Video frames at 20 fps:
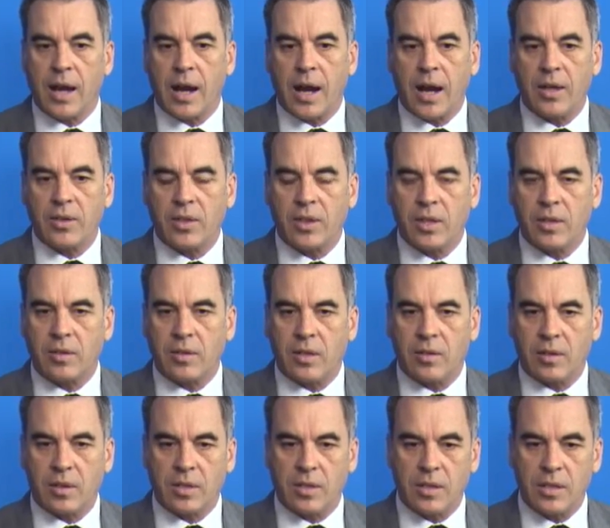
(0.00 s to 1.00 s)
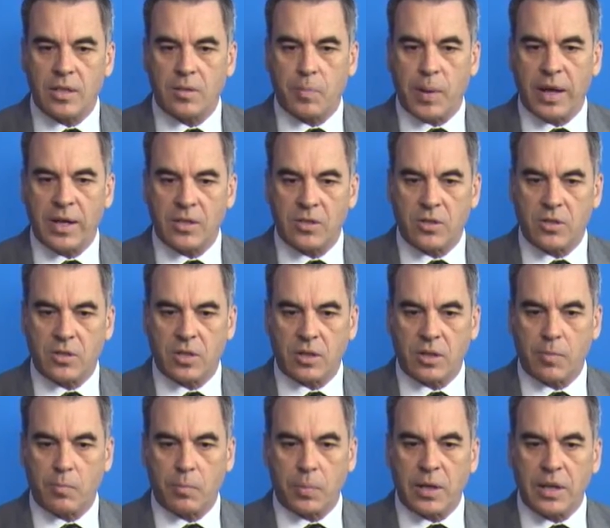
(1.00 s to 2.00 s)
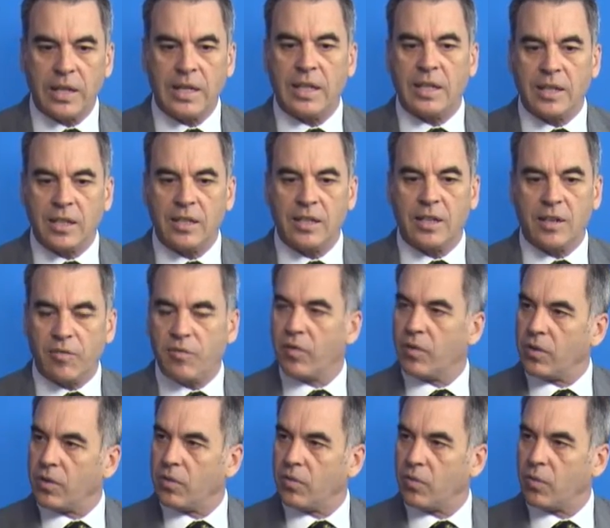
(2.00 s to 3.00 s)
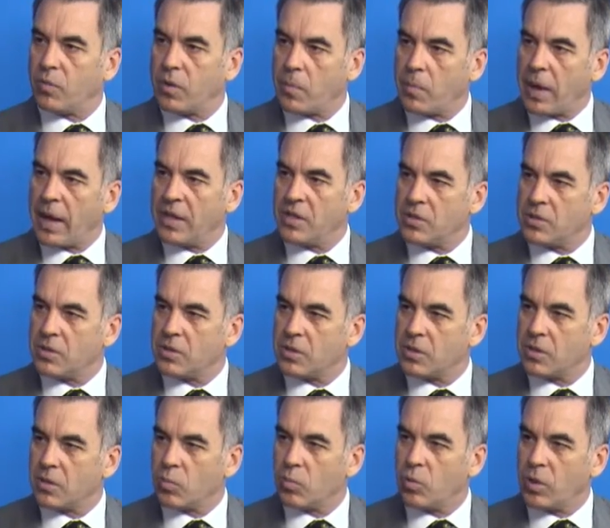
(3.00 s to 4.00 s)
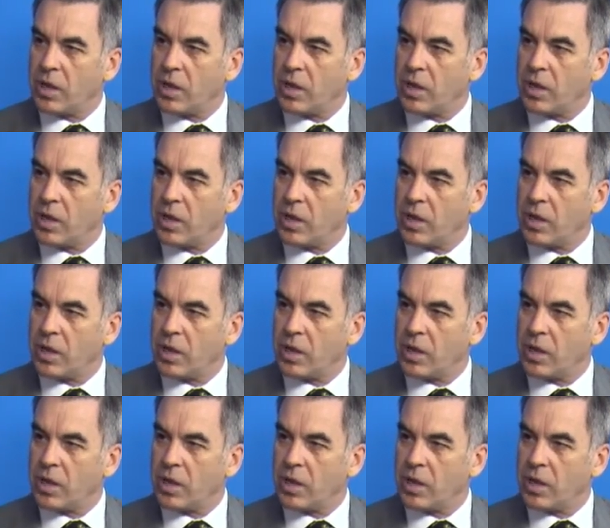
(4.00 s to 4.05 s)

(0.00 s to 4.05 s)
I think that these patients are completely different from the patients that